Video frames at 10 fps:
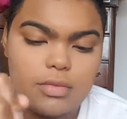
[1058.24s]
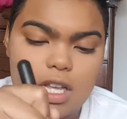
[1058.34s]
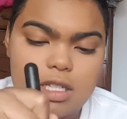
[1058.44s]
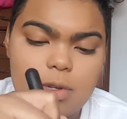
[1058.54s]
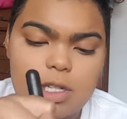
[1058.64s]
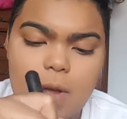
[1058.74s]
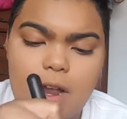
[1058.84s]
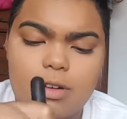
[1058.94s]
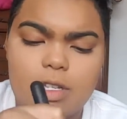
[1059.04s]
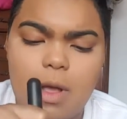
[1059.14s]
As much
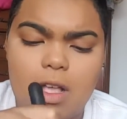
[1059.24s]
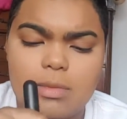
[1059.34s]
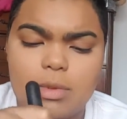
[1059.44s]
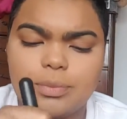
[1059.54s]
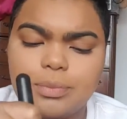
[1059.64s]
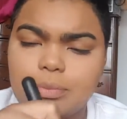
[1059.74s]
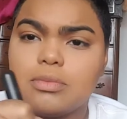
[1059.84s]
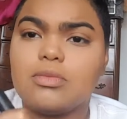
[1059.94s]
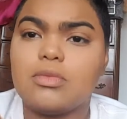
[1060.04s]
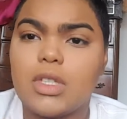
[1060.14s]
powder as possible.
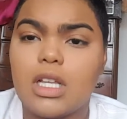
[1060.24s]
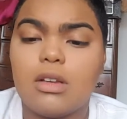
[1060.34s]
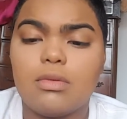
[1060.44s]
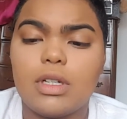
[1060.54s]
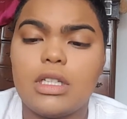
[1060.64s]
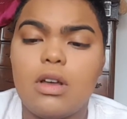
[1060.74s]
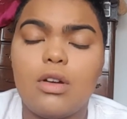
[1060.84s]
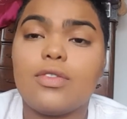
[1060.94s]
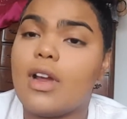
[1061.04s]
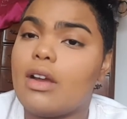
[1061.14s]

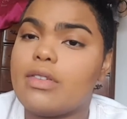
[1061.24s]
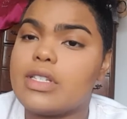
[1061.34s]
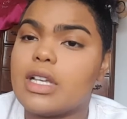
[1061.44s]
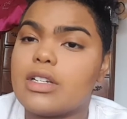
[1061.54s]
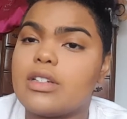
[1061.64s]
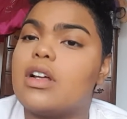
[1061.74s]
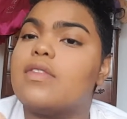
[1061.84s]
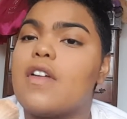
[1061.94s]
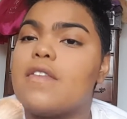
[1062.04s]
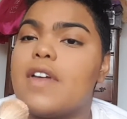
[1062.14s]
Reload for every section
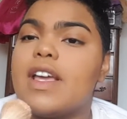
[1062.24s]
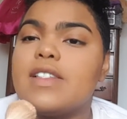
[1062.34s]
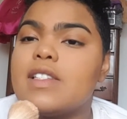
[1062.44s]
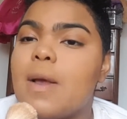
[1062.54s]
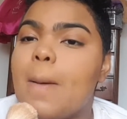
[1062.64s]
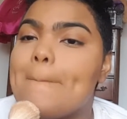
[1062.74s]
of your face.